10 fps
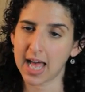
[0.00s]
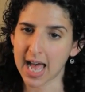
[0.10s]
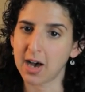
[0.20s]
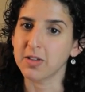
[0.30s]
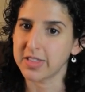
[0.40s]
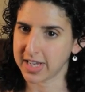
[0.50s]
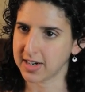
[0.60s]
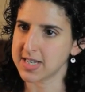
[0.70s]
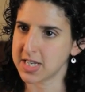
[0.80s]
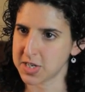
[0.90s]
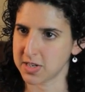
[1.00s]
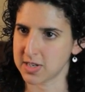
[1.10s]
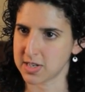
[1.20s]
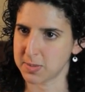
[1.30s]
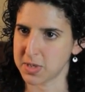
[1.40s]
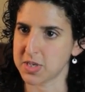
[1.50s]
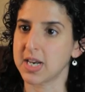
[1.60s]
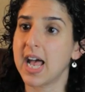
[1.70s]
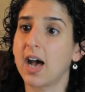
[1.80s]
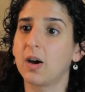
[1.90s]
how their attentional
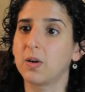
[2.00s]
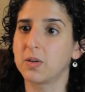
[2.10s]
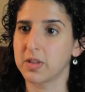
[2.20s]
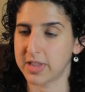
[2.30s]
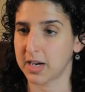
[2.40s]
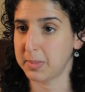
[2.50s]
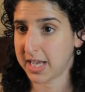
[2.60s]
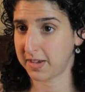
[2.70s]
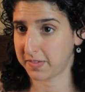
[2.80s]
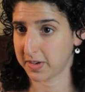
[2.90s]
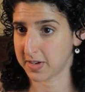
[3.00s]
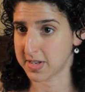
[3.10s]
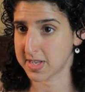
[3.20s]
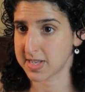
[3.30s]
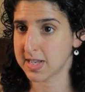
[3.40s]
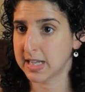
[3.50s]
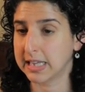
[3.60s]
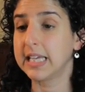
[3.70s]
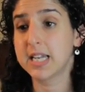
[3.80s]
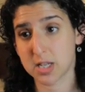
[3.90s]
distribution, how their behaviors
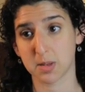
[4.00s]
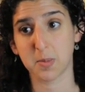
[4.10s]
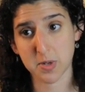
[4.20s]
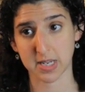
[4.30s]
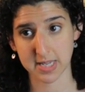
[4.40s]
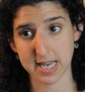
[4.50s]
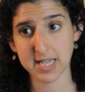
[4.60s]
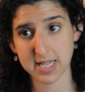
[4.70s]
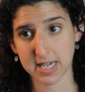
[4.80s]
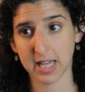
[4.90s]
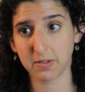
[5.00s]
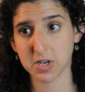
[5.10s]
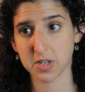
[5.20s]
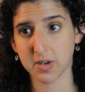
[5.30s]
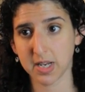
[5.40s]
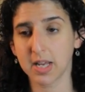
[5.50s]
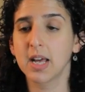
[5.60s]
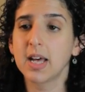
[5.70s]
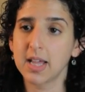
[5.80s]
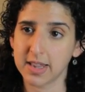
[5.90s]
lead to the most success in language
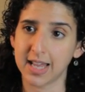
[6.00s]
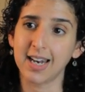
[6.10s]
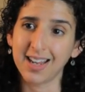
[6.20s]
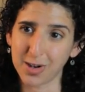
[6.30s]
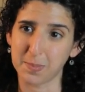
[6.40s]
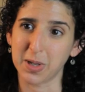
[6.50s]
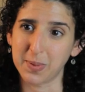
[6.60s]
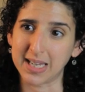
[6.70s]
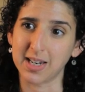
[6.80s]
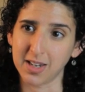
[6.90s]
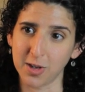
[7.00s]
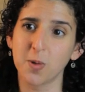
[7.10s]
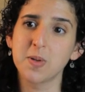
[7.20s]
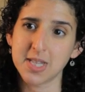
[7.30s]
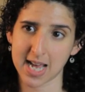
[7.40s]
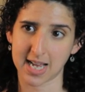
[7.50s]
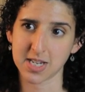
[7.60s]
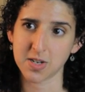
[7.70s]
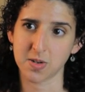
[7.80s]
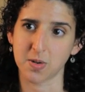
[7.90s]
learning, then I hope that we can use
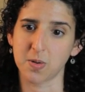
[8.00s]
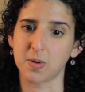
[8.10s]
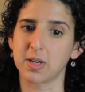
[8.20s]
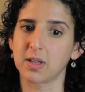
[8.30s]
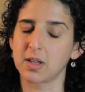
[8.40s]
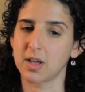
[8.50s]
that to